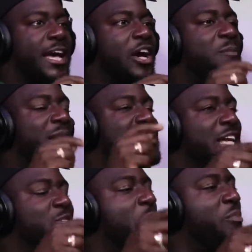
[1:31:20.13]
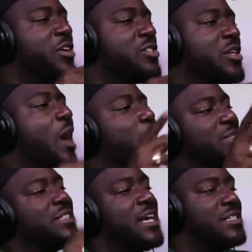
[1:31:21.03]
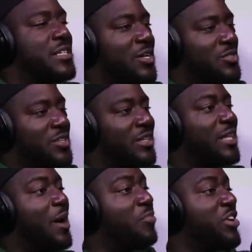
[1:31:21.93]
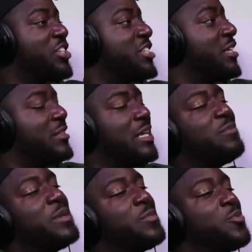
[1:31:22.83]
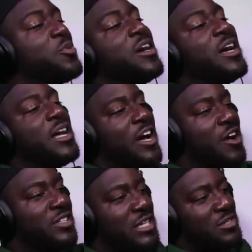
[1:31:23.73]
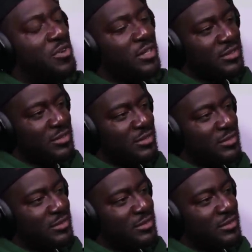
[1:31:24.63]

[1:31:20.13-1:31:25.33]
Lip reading: A girl might say to her brethren, I went to Taser's house. That brethren is now telling people her and Tazer fucked.